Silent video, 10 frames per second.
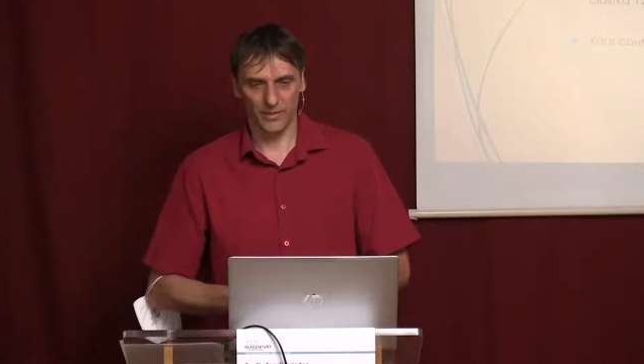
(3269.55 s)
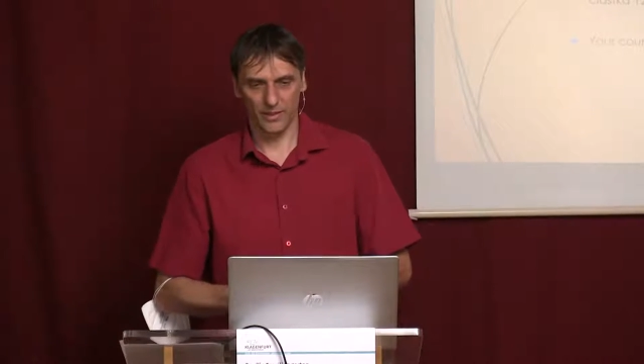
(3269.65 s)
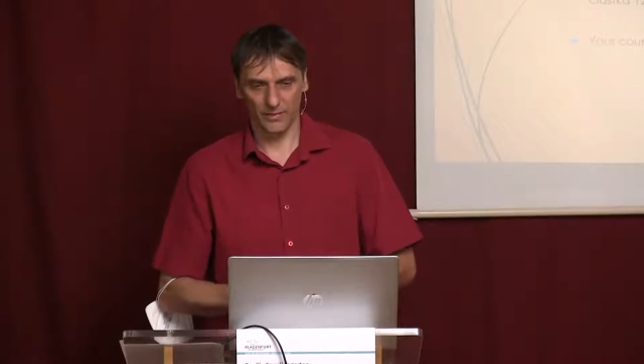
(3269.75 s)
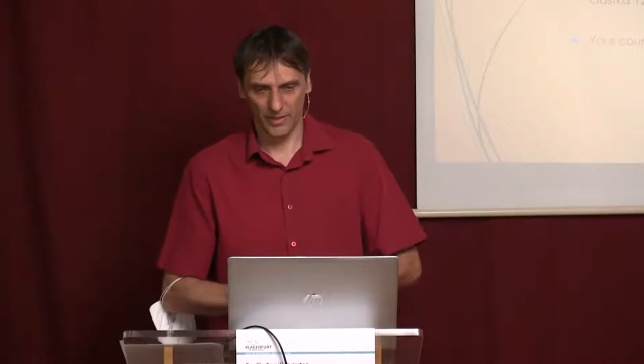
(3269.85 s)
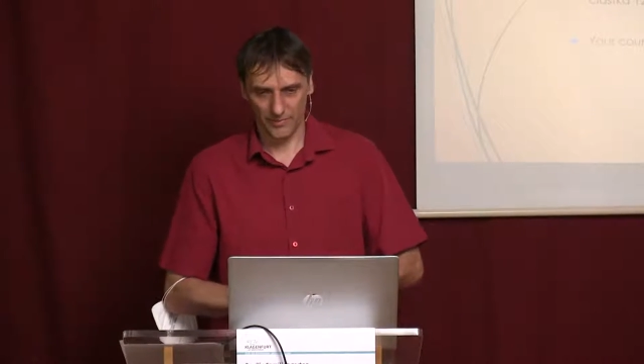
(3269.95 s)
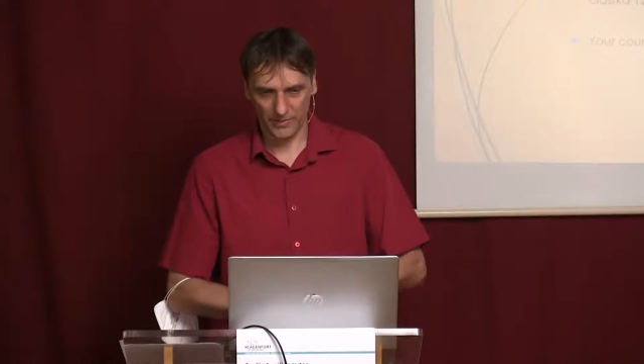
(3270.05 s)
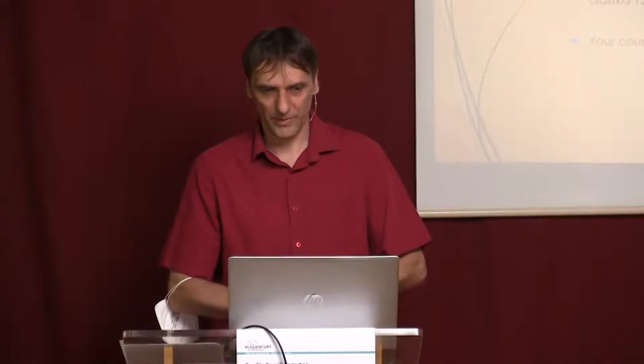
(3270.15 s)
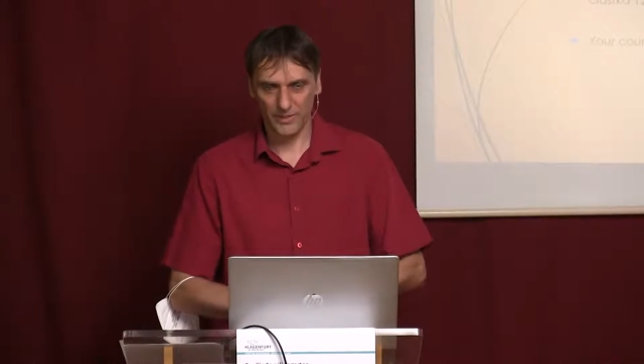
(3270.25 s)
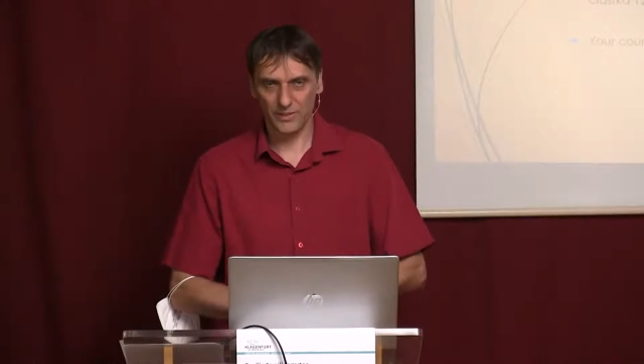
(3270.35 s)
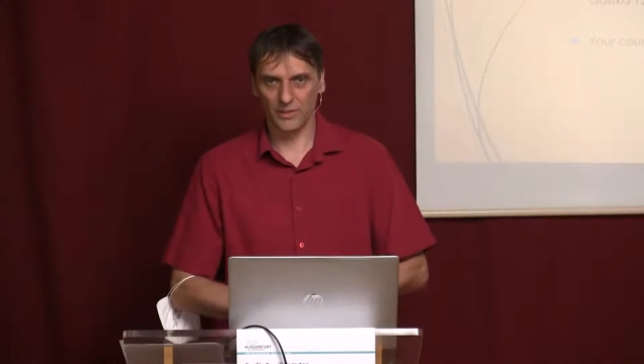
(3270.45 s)
am
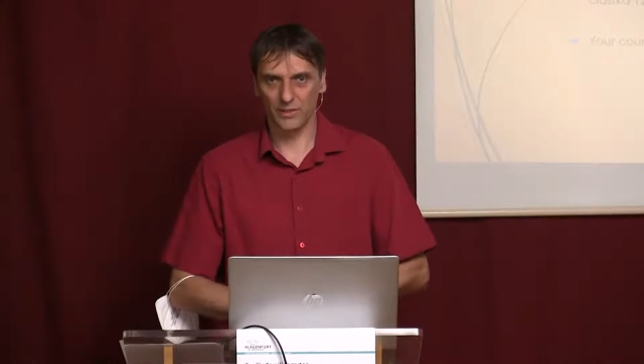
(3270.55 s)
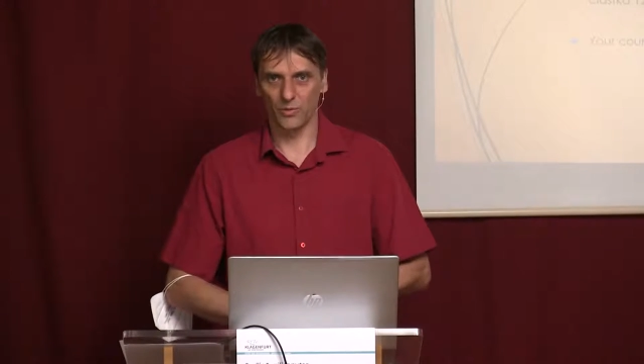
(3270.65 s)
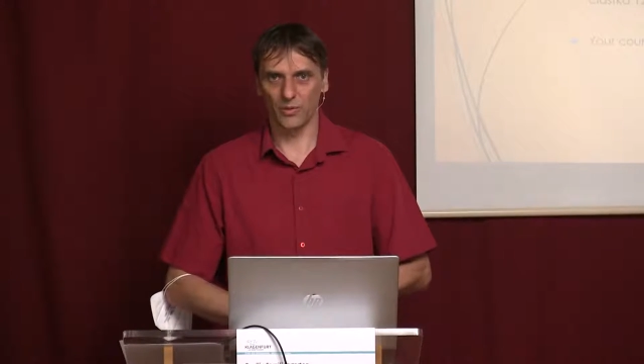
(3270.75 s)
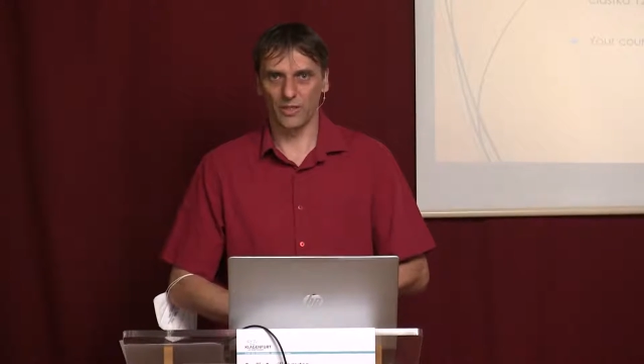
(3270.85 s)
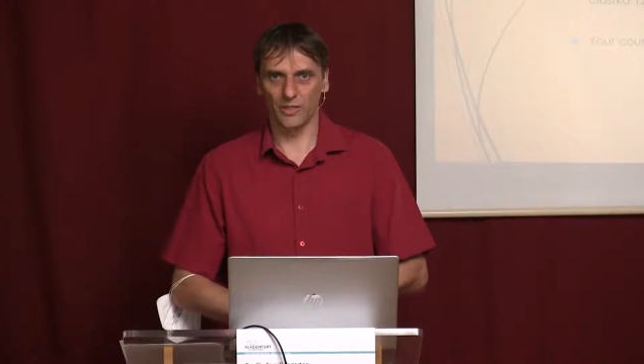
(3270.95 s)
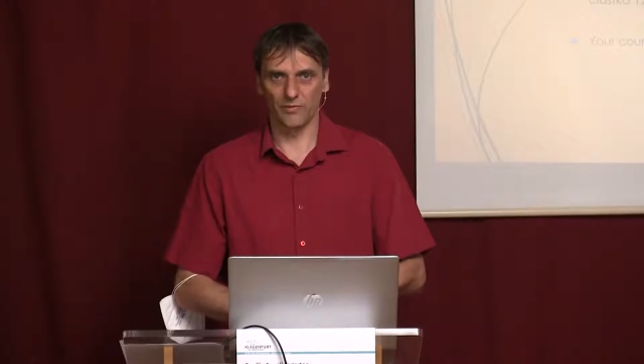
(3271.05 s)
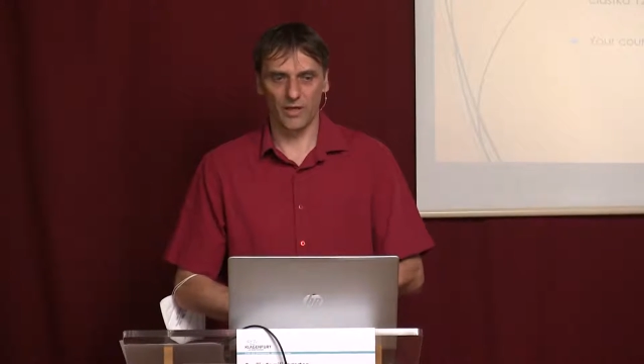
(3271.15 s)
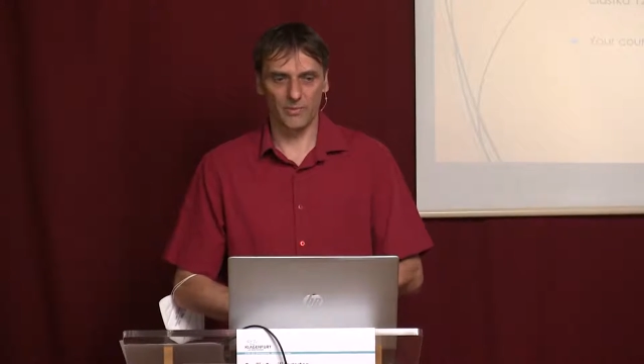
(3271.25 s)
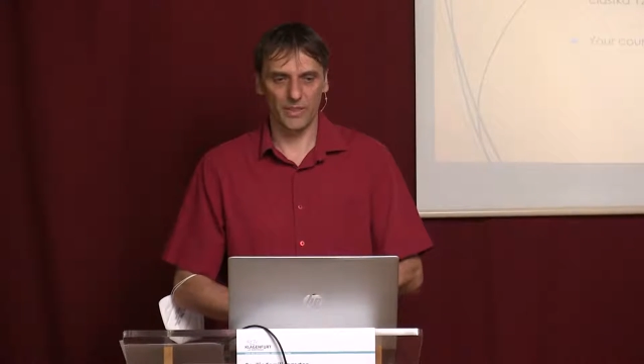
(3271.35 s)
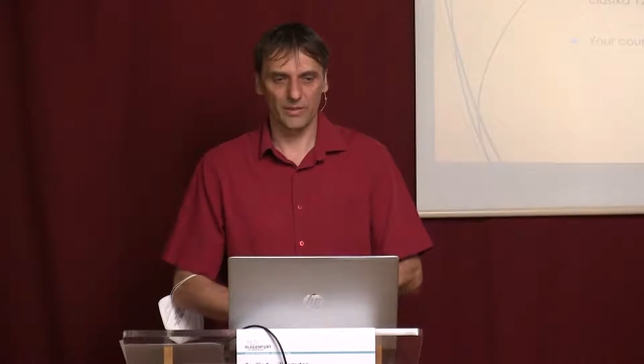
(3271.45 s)
amendments in organic
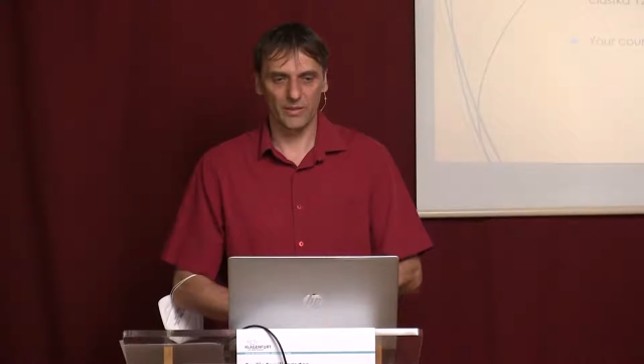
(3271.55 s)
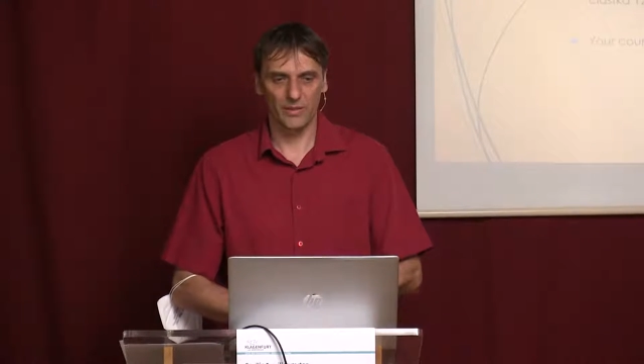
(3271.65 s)
farming.